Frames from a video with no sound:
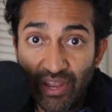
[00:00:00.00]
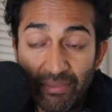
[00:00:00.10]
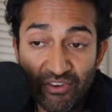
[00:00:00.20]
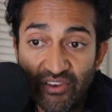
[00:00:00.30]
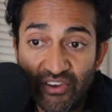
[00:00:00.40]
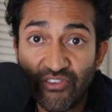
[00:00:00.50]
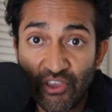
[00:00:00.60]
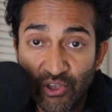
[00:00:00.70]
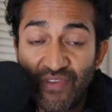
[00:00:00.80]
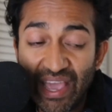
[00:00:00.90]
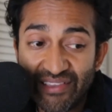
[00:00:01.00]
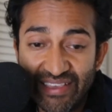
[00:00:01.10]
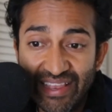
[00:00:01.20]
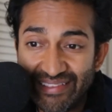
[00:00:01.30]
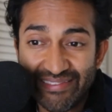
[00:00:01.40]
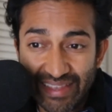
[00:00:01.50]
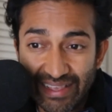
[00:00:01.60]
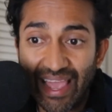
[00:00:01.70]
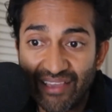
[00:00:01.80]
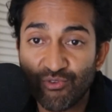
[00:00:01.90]
I mean, J and J is a good vaccine. It still
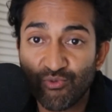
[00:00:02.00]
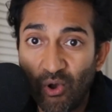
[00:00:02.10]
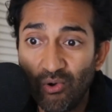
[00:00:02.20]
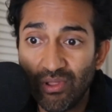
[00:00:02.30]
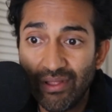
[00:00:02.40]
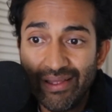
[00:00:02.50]
has a role.